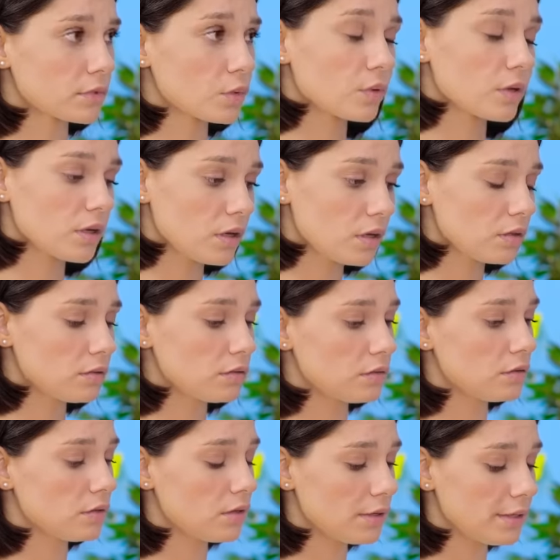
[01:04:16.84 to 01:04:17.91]
Okay,
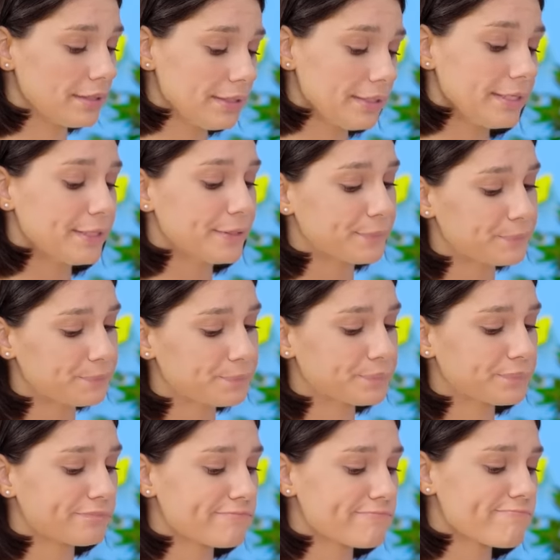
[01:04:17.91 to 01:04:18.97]
I guess I
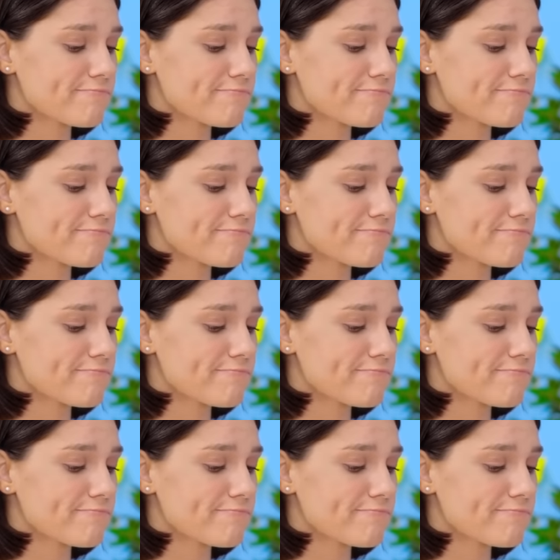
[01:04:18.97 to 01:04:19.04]
can.